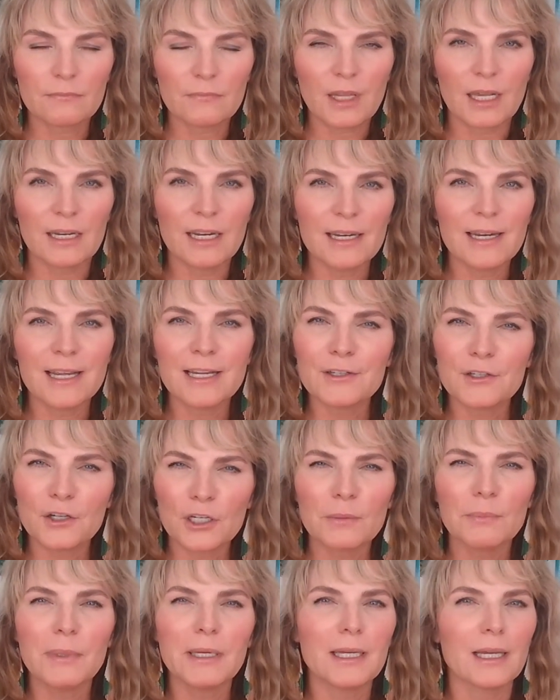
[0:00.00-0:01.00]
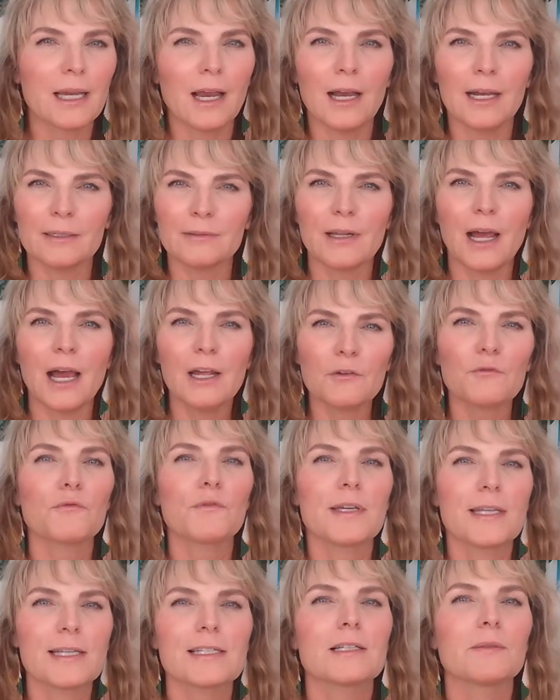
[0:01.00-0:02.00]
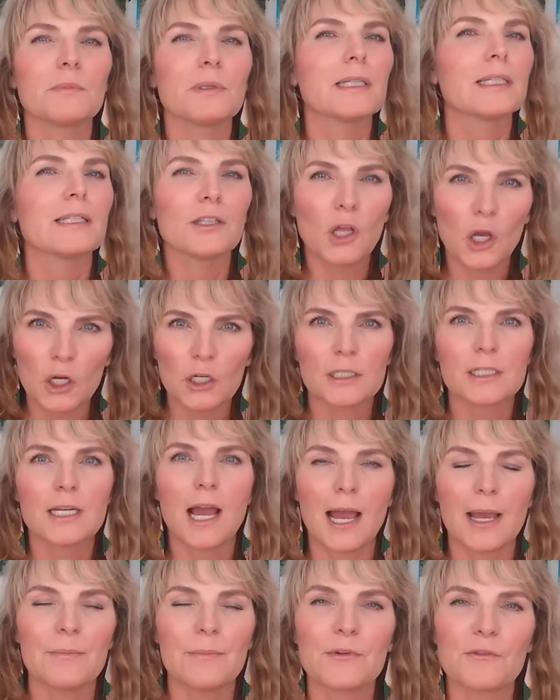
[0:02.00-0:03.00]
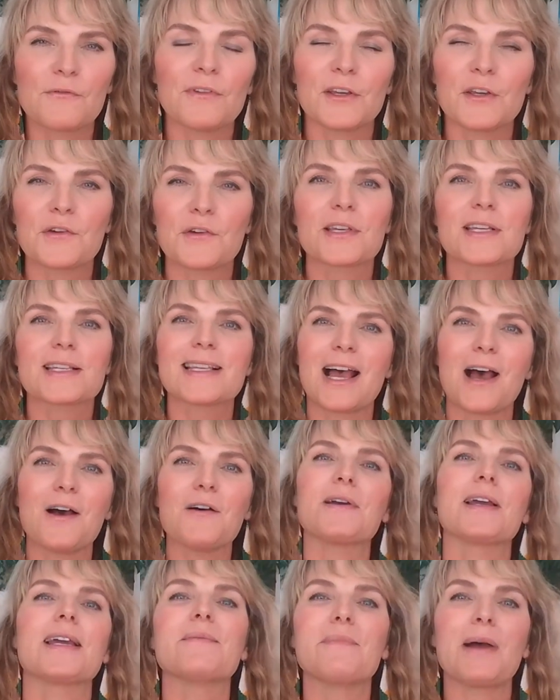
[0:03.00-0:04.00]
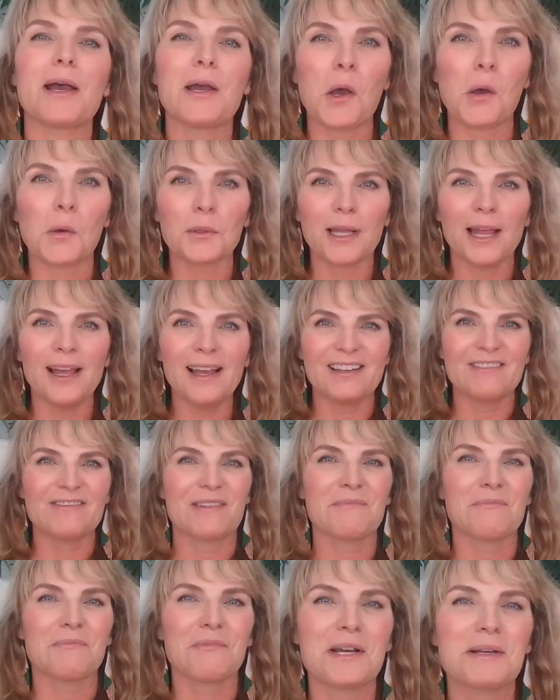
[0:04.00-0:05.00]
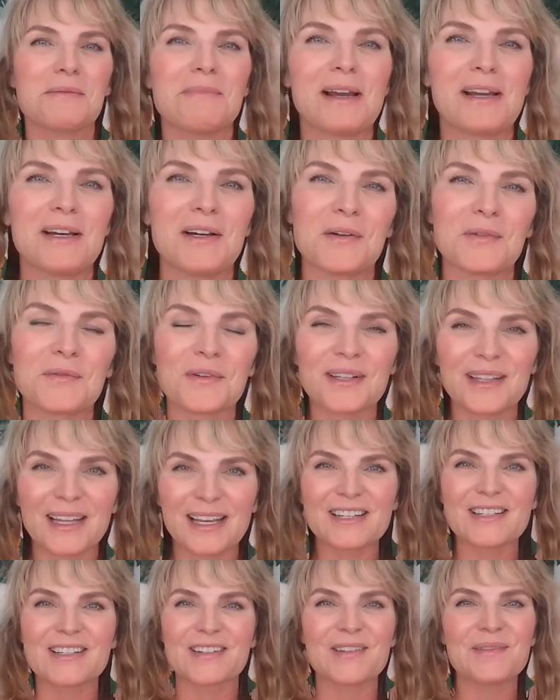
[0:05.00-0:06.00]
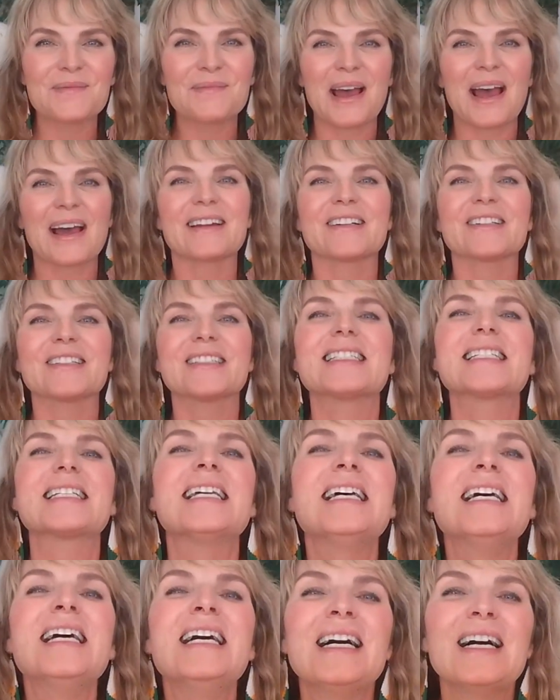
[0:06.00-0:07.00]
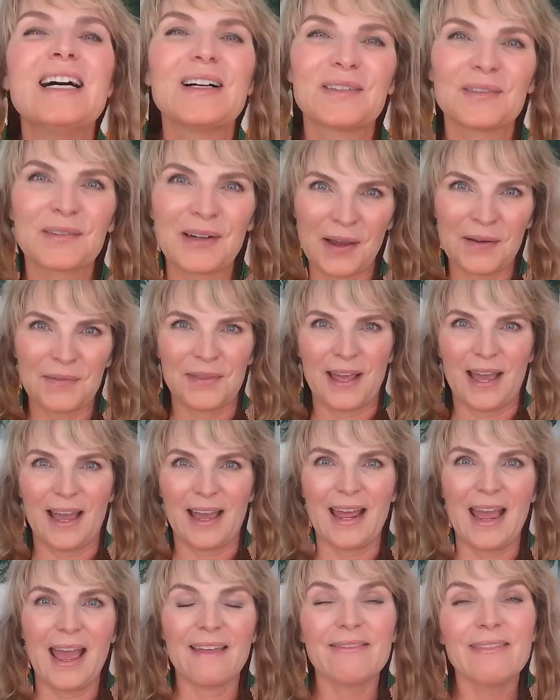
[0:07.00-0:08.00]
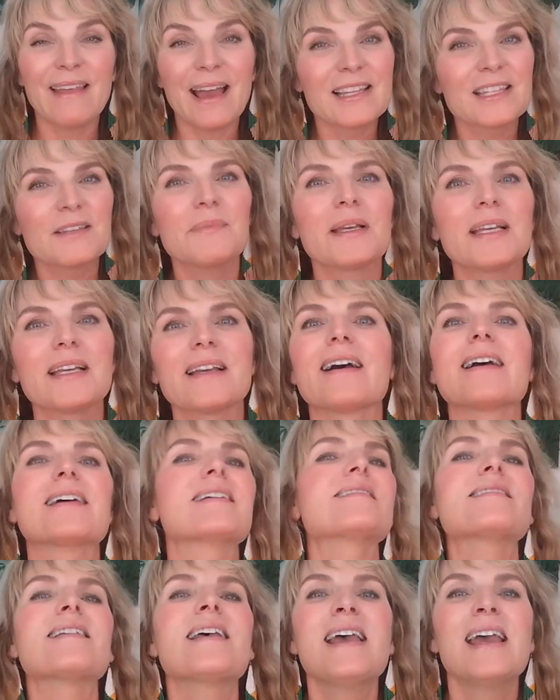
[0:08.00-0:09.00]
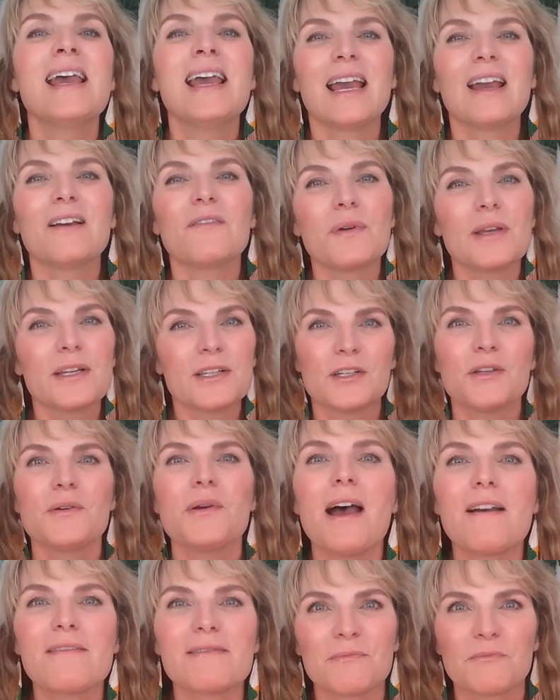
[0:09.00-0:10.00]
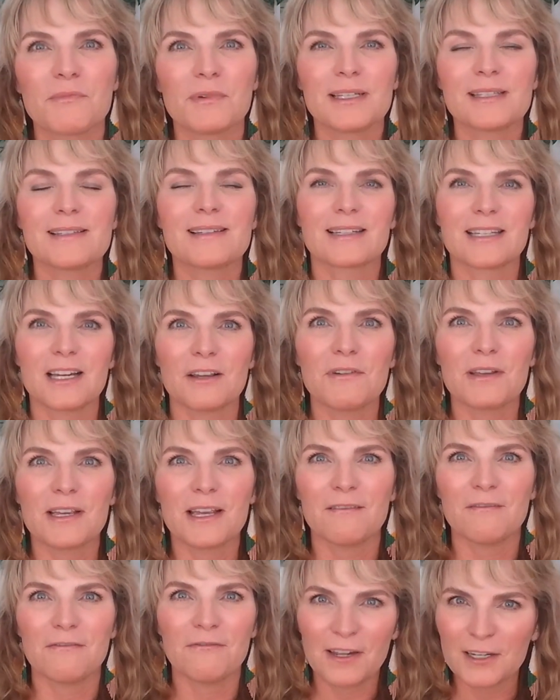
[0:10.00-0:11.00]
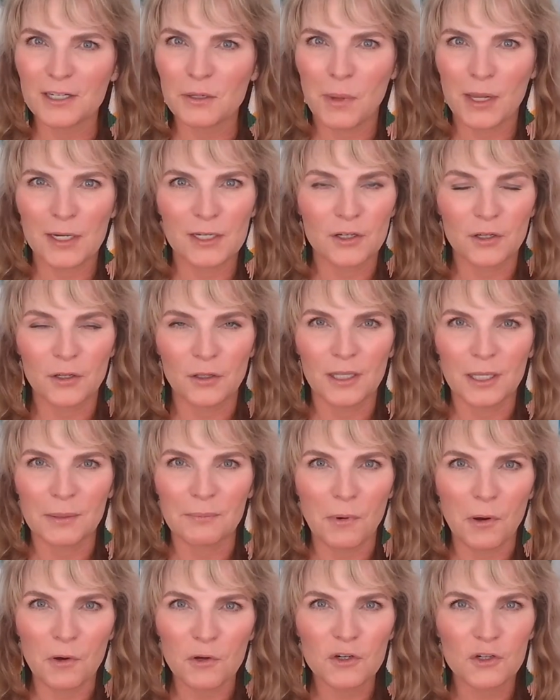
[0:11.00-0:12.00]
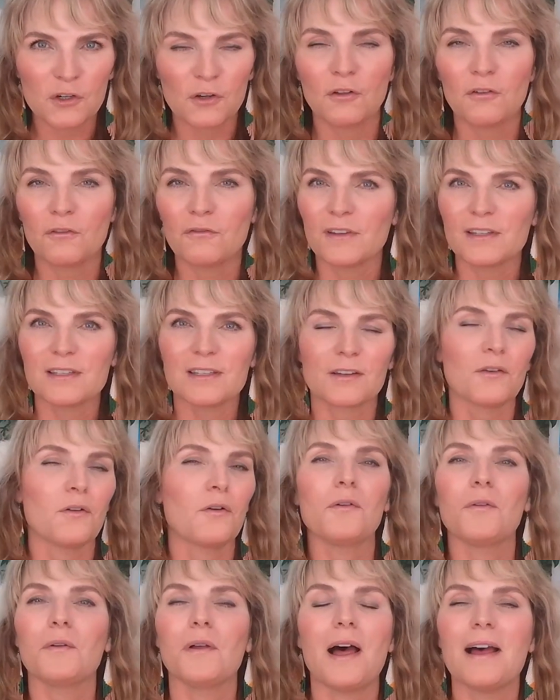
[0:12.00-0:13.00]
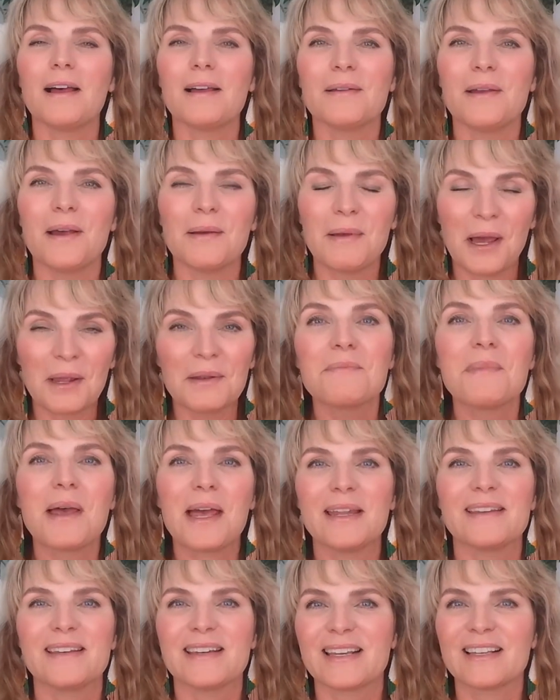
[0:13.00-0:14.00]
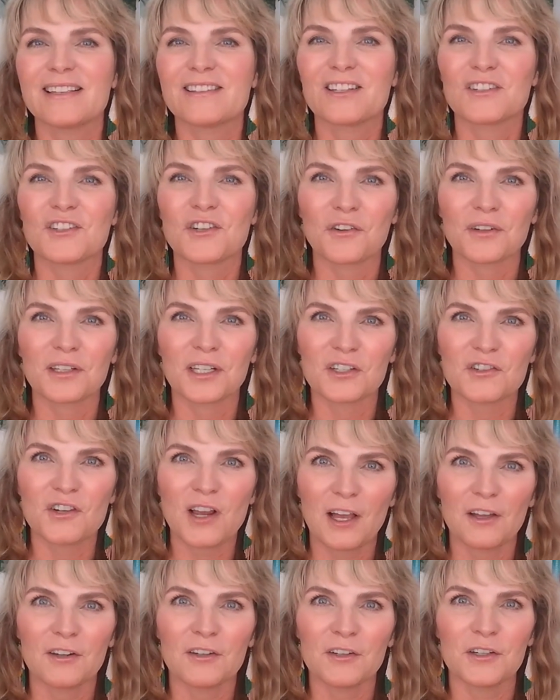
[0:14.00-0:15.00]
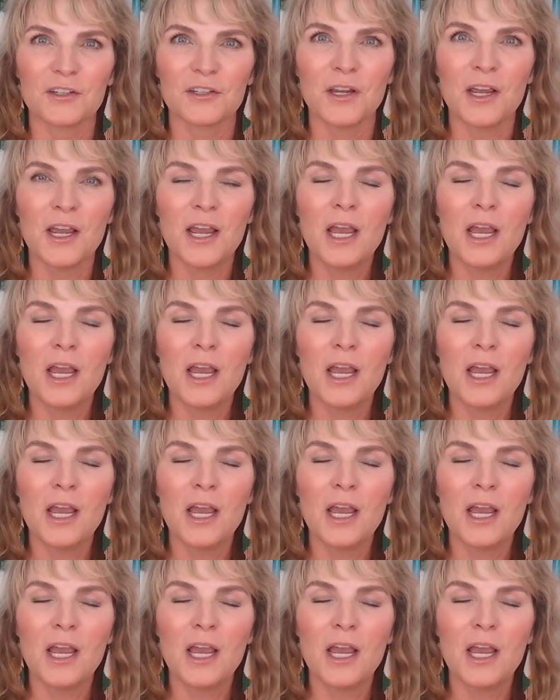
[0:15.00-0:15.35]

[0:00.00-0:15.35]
And it took me an unreasonably long time to figure this out in my own life and break my own relational patterns around that. And that's because if we do have some really significant fundamental emotional, physical, unmet needs in early childhood,